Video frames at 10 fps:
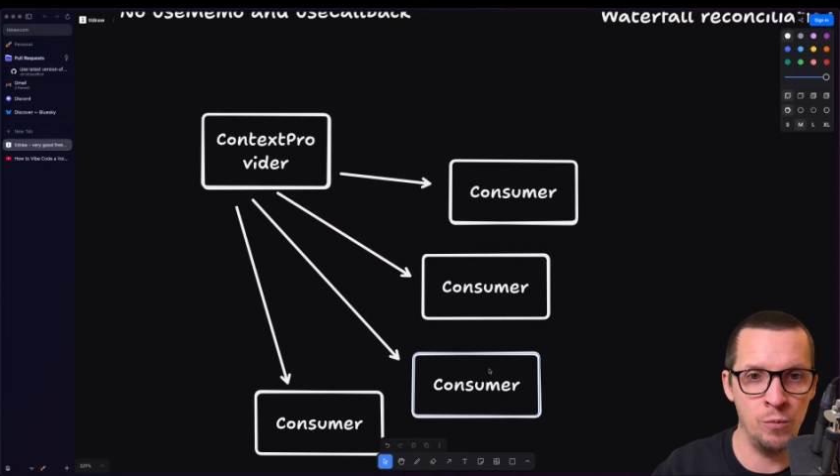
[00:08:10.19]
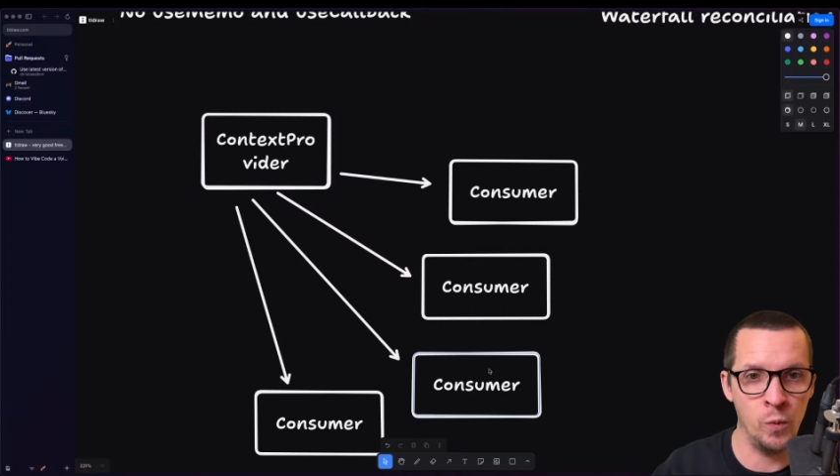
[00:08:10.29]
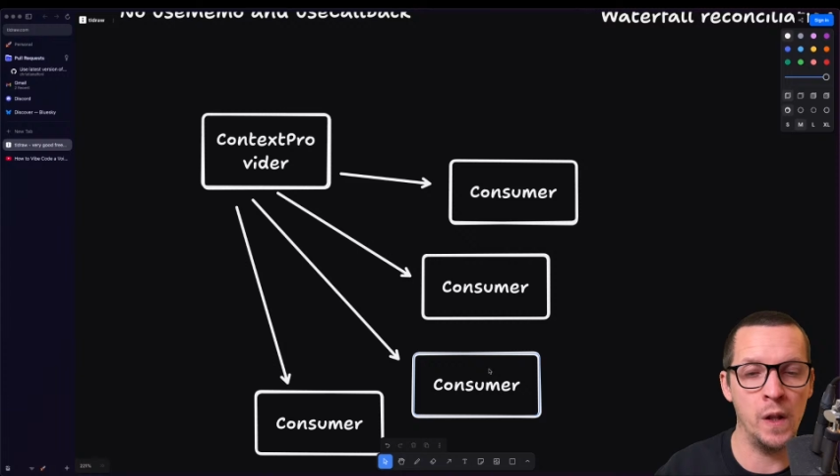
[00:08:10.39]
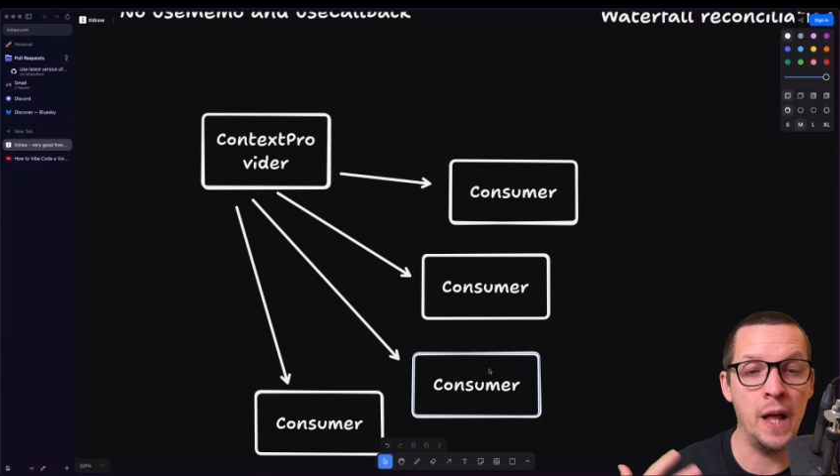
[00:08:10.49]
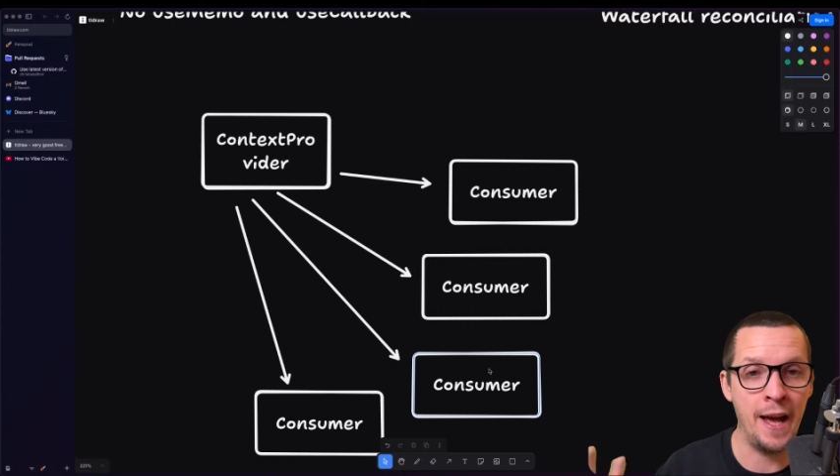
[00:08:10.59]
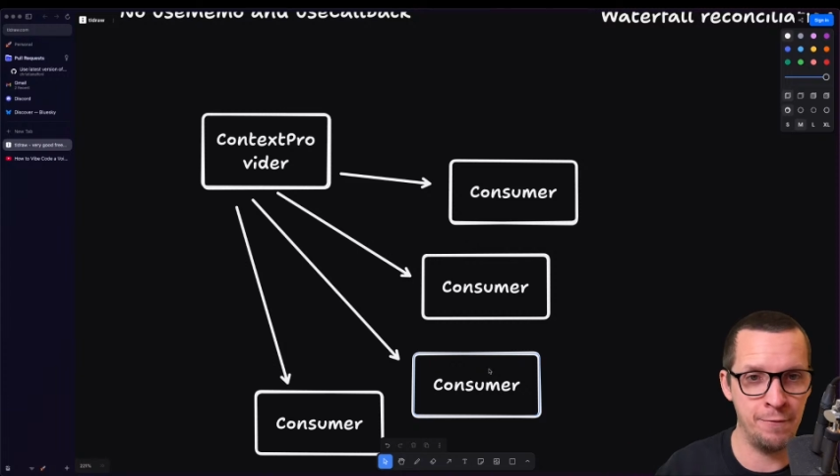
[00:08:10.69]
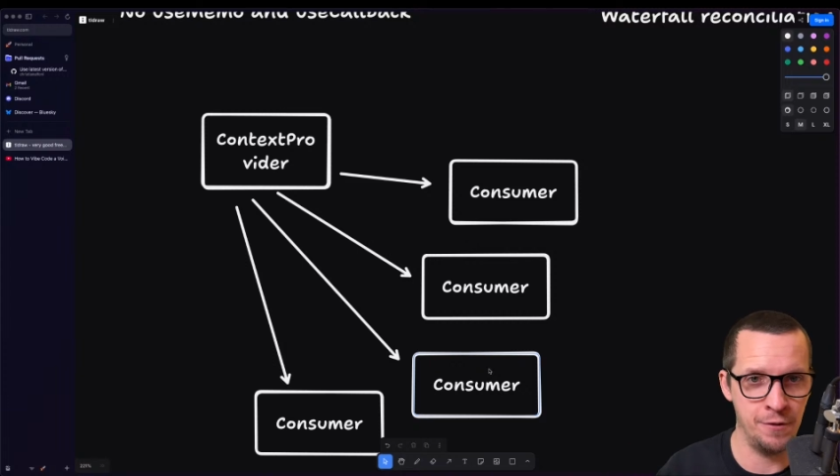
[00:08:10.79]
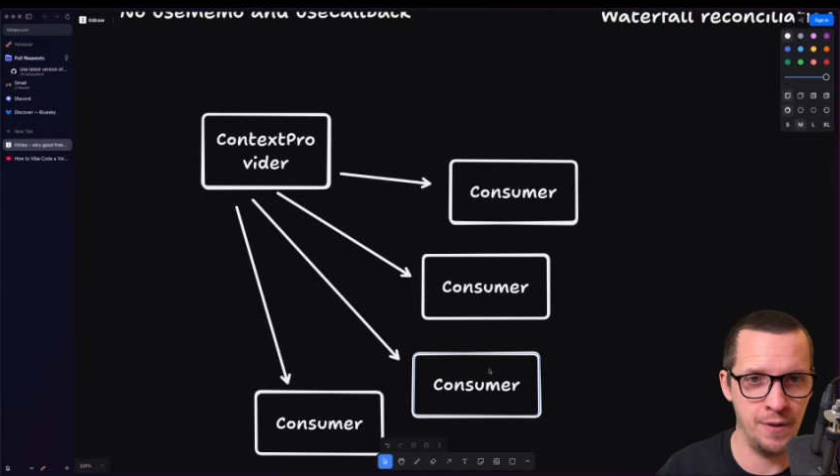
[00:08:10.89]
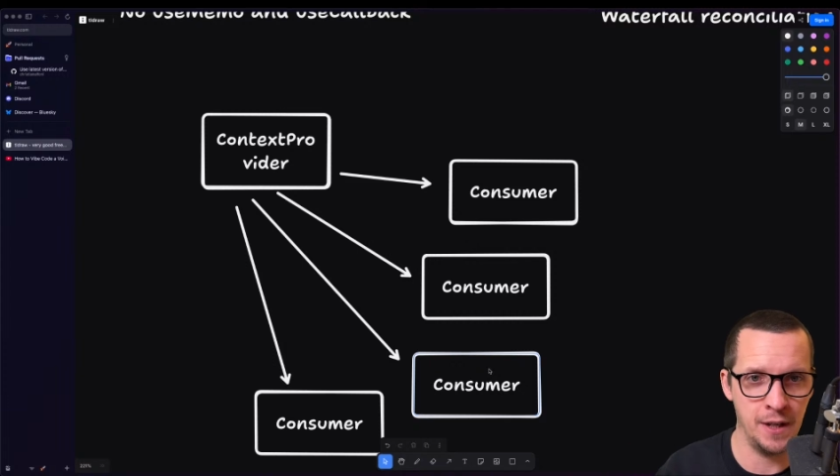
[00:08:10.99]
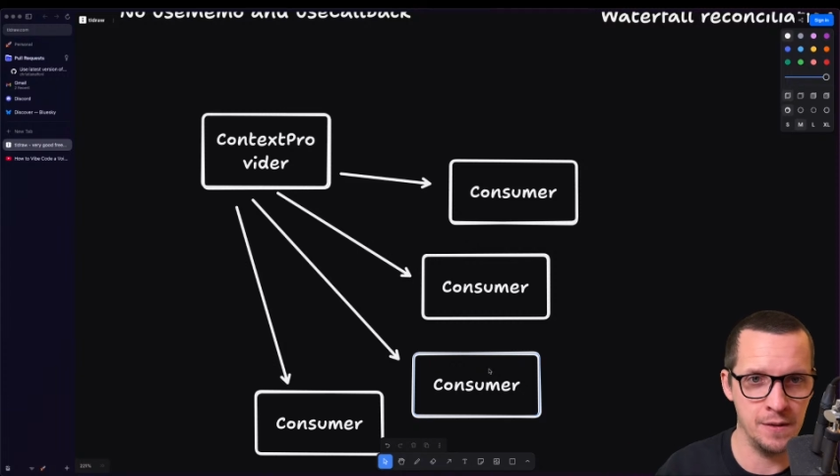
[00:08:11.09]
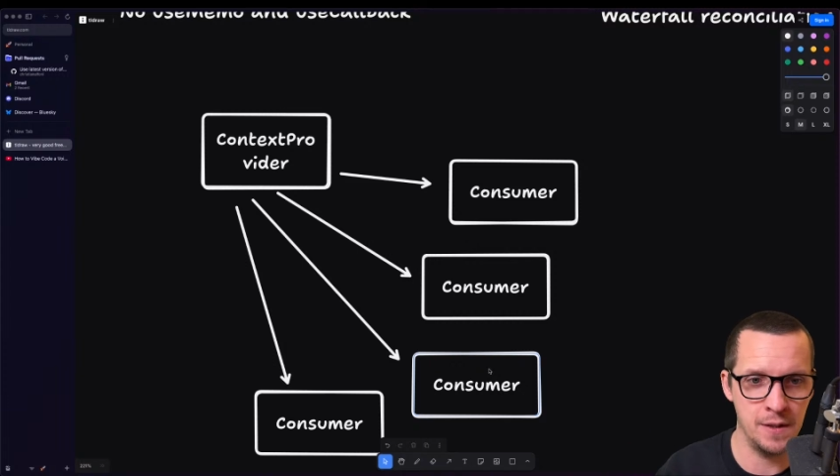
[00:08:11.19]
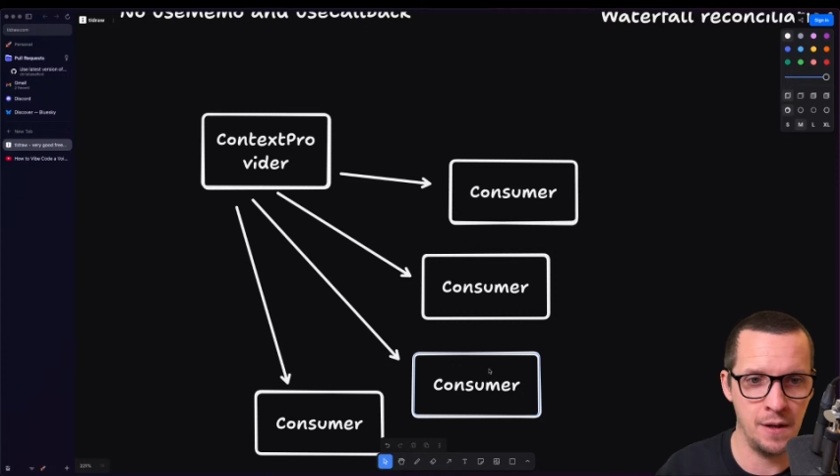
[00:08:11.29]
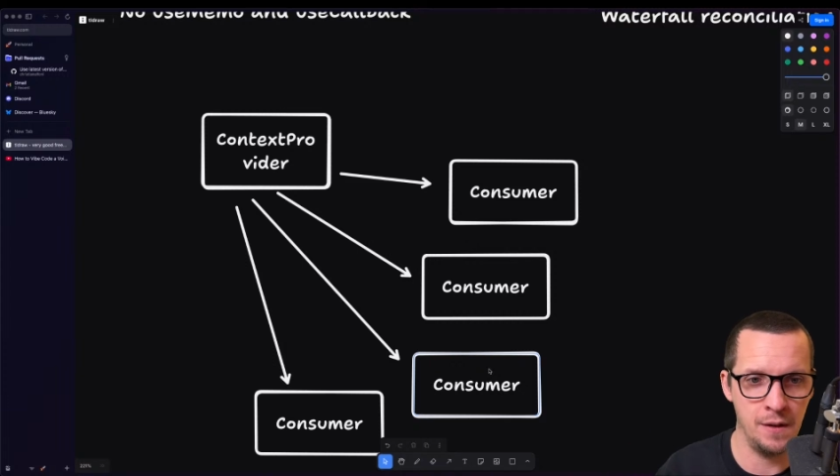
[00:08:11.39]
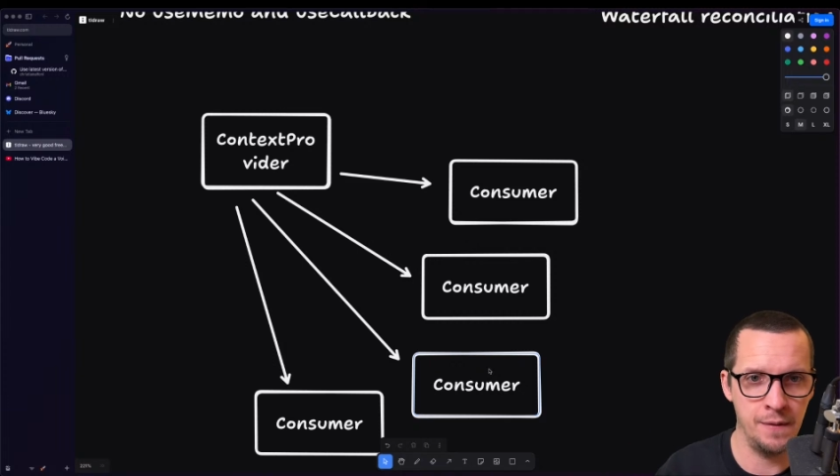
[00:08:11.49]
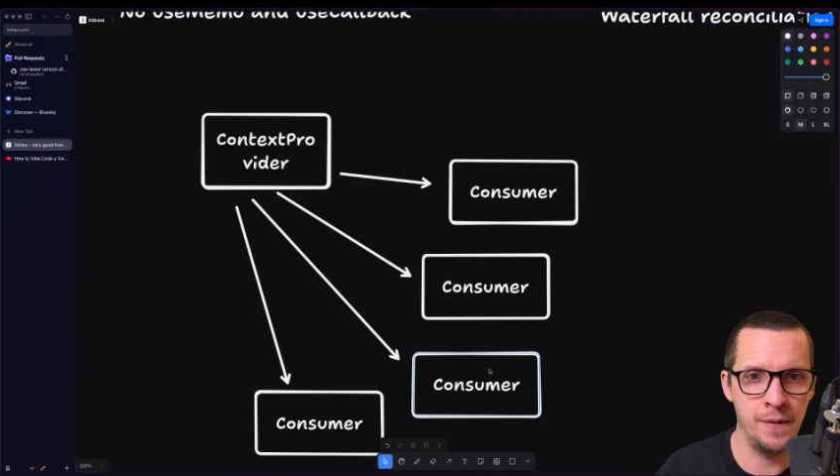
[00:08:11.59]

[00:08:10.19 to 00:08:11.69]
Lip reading: will have to reconcile.